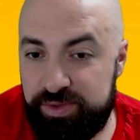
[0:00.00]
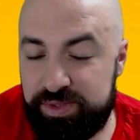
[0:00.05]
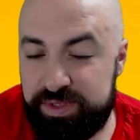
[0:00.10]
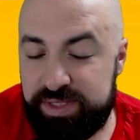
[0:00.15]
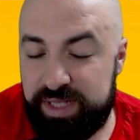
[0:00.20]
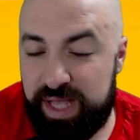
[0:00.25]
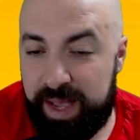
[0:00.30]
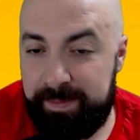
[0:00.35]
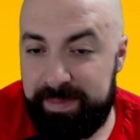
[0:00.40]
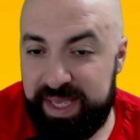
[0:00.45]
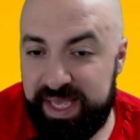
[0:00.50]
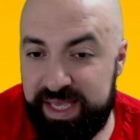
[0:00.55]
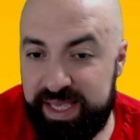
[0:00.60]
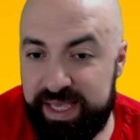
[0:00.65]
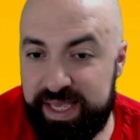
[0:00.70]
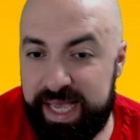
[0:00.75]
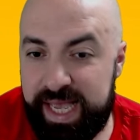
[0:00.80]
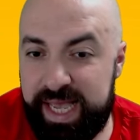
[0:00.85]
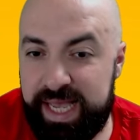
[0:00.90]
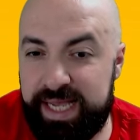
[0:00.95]

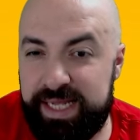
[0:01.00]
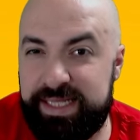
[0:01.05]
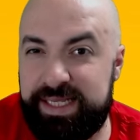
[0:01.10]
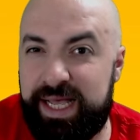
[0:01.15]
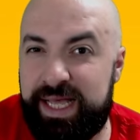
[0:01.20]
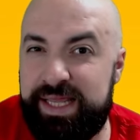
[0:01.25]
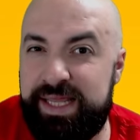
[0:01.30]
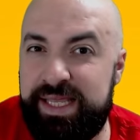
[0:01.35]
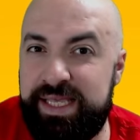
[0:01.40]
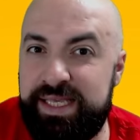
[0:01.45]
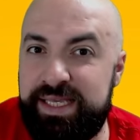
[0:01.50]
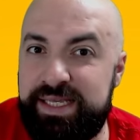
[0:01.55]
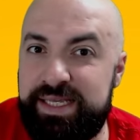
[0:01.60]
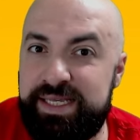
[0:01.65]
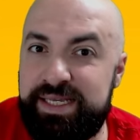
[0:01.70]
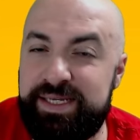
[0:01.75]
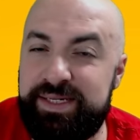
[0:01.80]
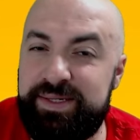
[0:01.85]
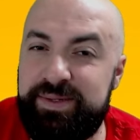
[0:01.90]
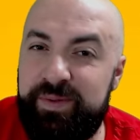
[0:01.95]
Starmie, and I think